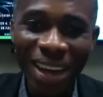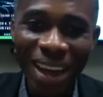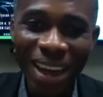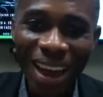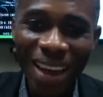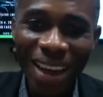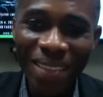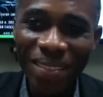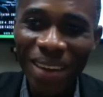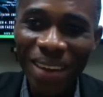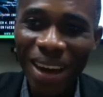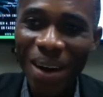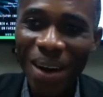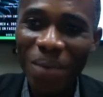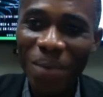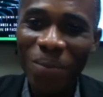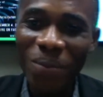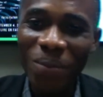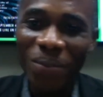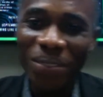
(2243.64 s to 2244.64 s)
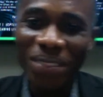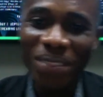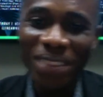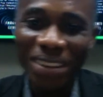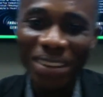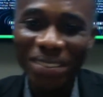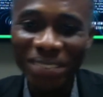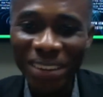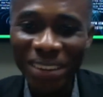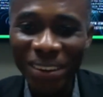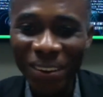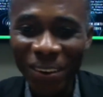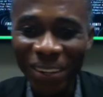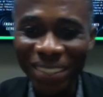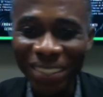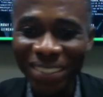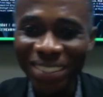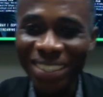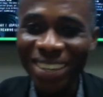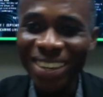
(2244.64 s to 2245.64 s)
and thanks a
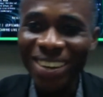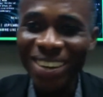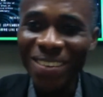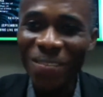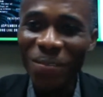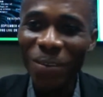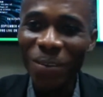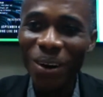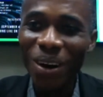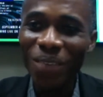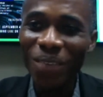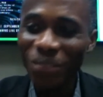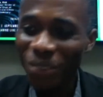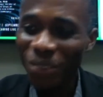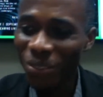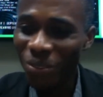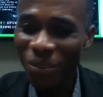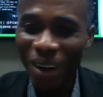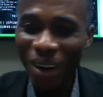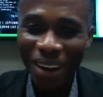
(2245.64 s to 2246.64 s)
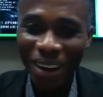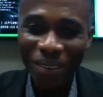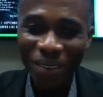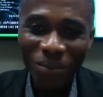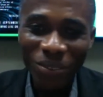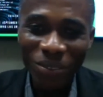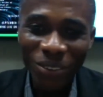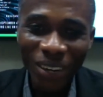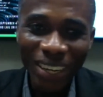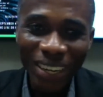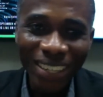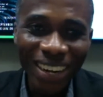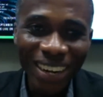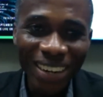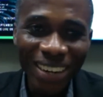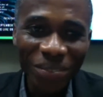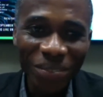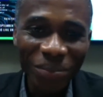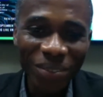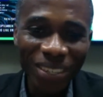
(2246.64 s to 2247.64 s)
lot for those who joined
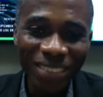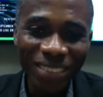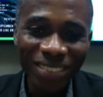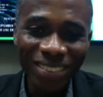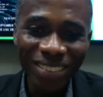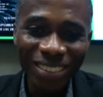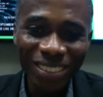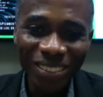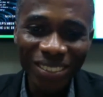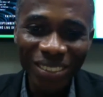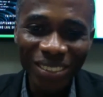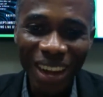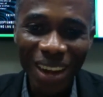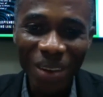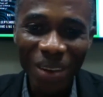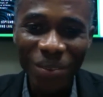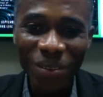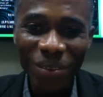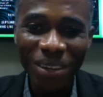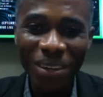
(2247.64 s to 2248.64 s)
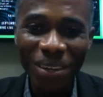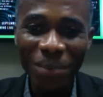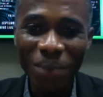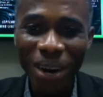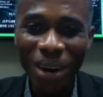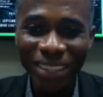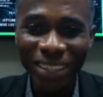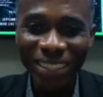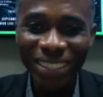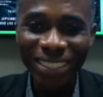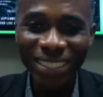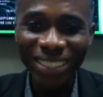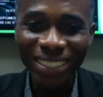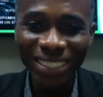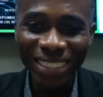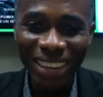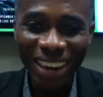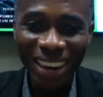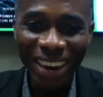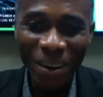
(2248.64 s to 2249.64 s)
us. We're still talking about creation
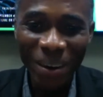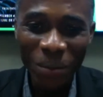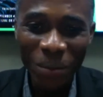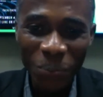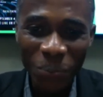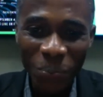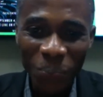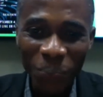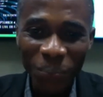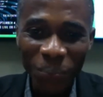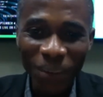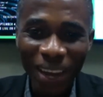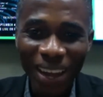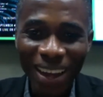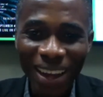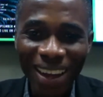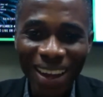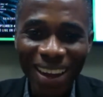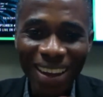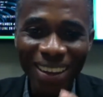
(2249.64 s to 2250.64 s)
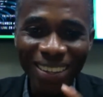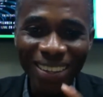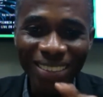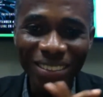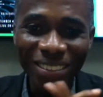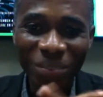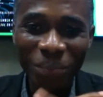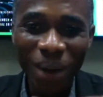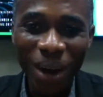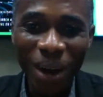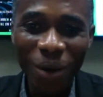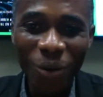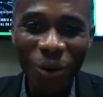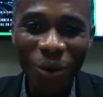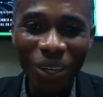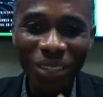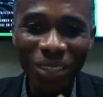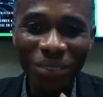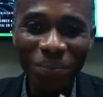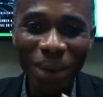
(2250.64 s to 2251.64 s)
care. This is My
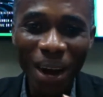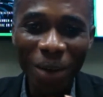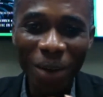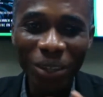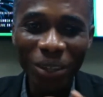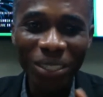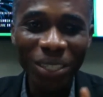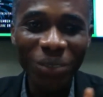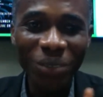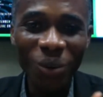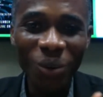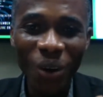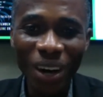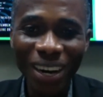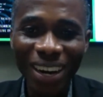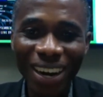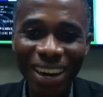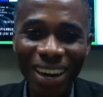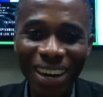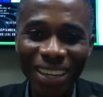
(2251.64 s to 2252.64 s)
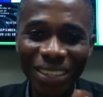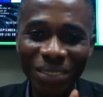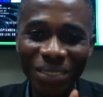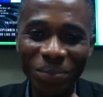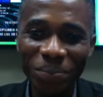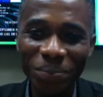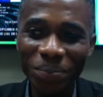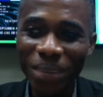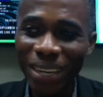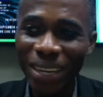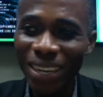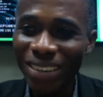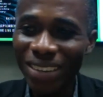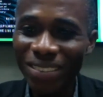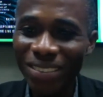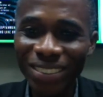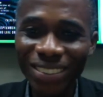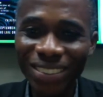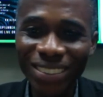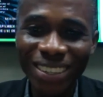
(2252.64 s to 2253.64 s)
World by Watch and Walk,
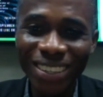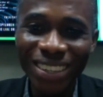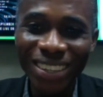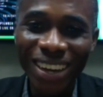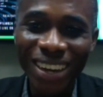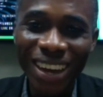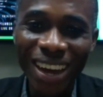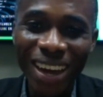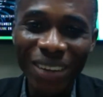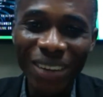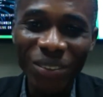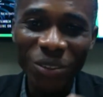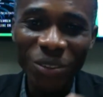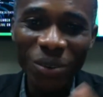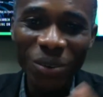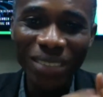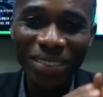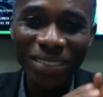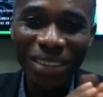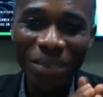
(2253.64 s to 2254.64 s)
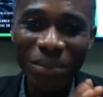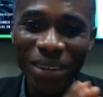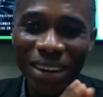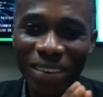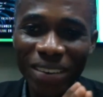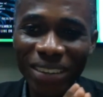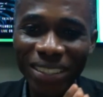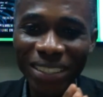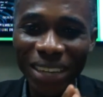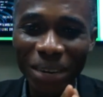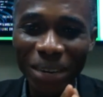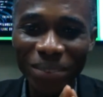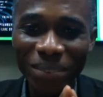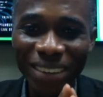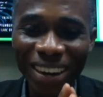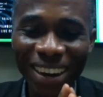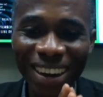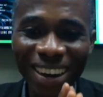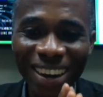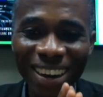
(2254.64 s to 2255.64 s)
Baylor's Truett Seminary chapter.